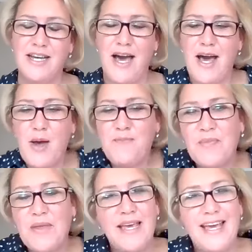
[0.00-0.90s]
Um,
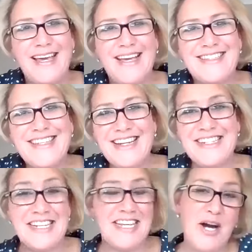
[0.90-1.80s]
it's
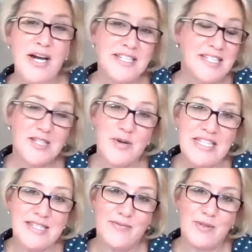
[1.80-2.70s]
actually kind of
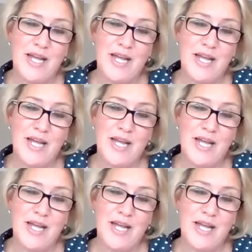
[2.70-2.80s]
stressful.